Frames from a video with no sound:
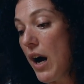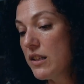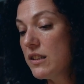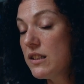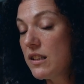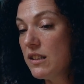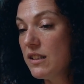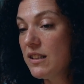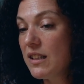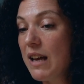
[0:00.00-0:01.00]
But
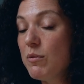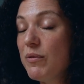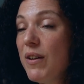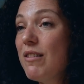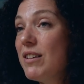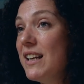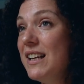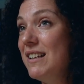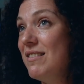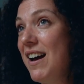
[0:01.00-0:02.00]
they were
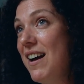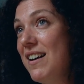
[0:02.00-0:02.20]
very